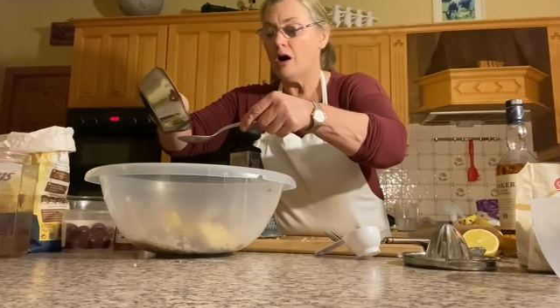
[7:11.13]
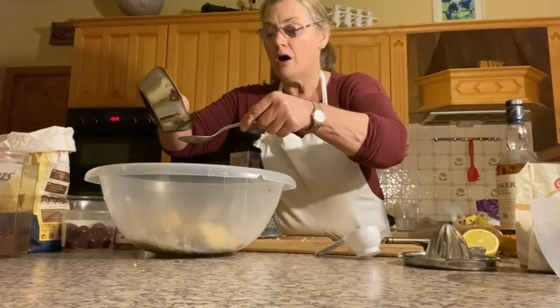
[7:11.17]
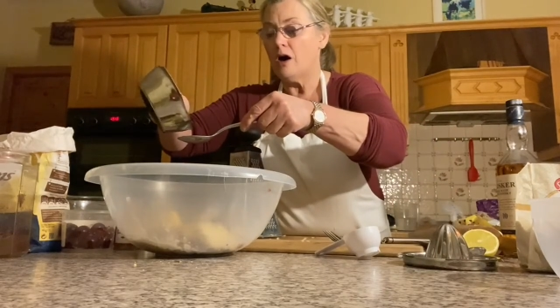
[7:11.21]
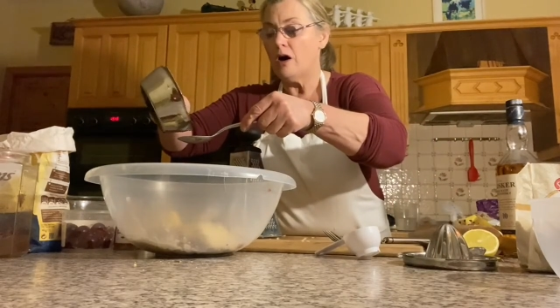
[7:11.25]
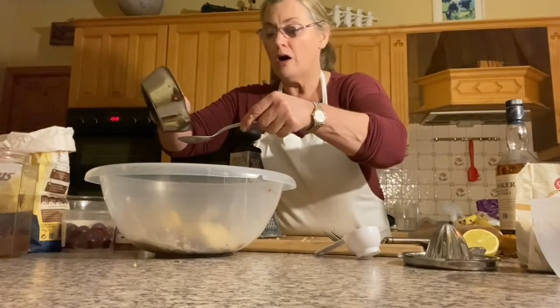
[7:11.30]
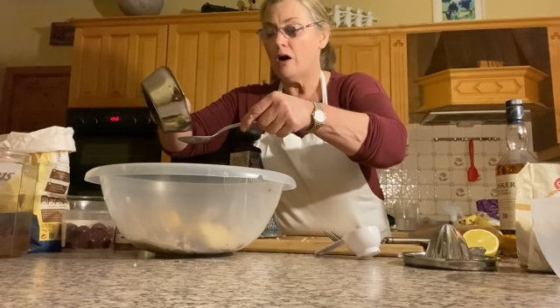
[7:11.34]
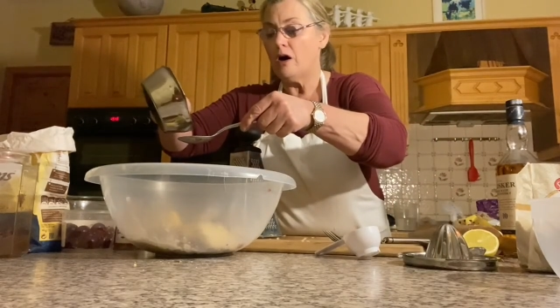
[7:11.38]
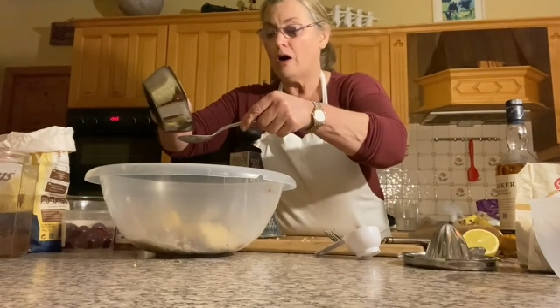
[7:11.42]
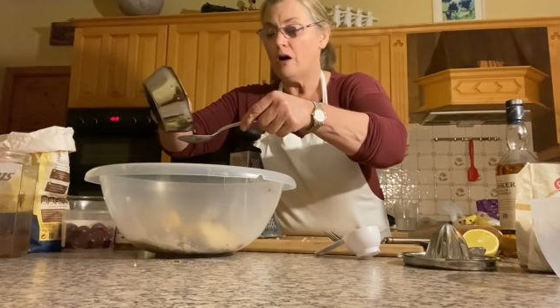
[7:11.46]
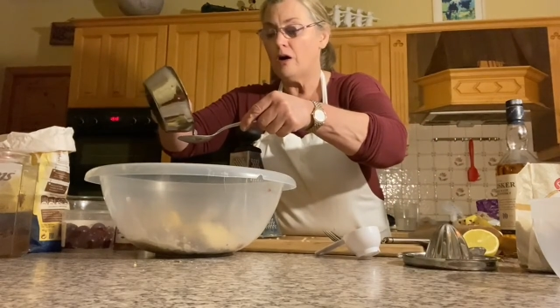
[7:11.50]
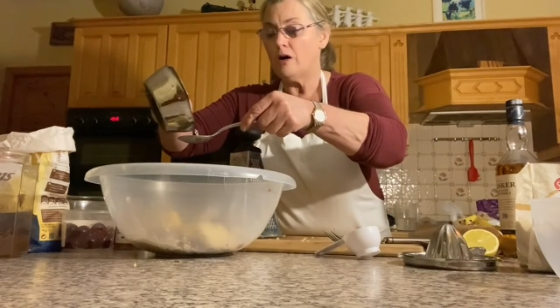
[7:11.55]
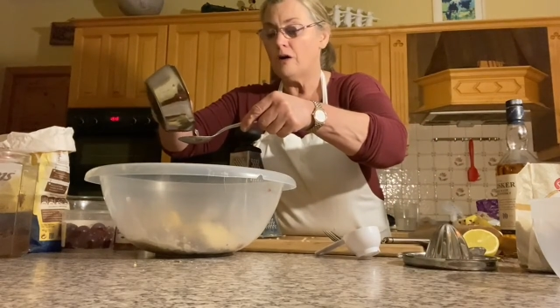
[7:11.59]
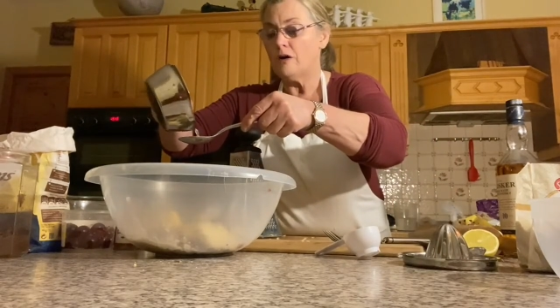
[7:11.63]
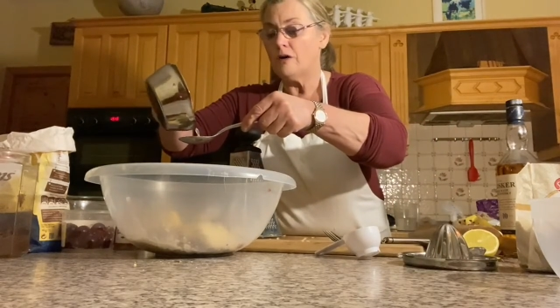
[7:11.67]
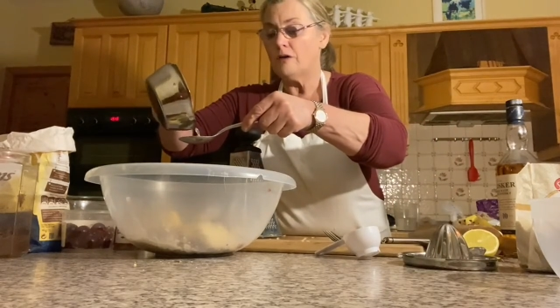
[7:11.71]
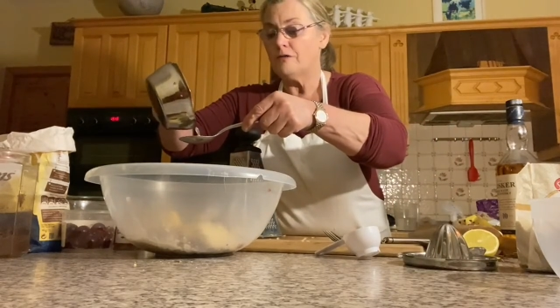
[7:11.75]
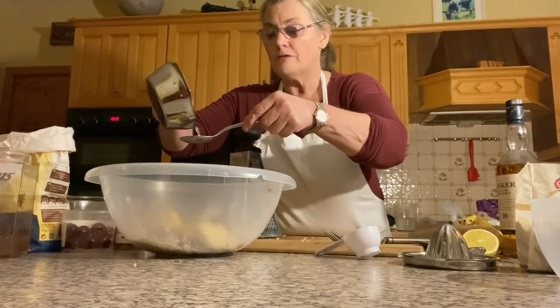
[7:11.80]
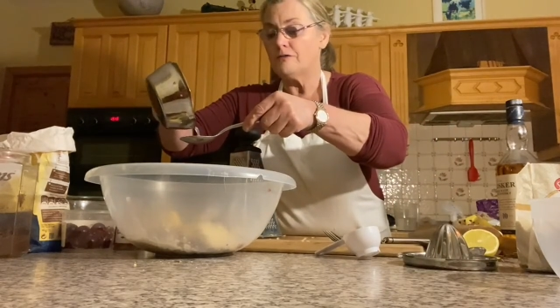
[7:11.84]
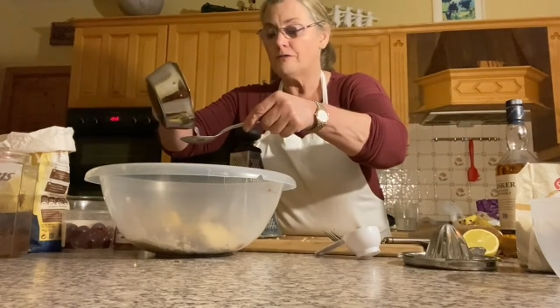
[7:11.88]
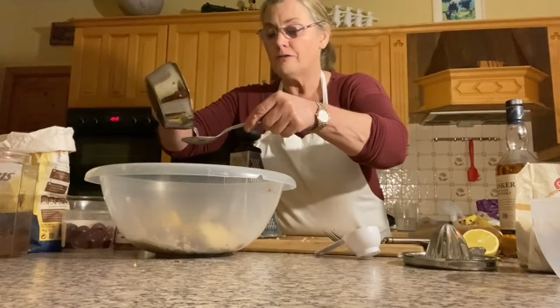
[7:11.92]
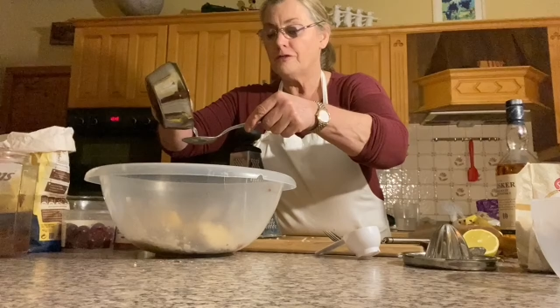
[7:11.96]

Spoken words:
of